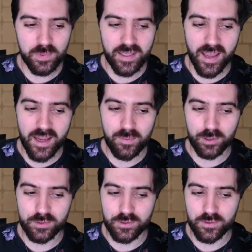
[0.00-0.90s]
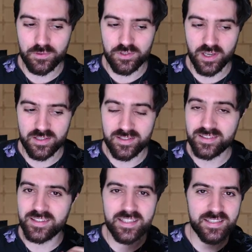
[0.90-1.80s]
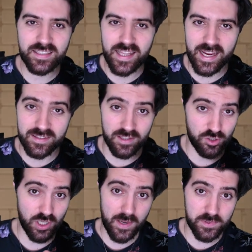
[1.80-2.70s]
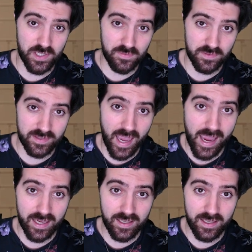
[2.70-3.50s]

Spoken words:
be able to just deselect Shapeshift tag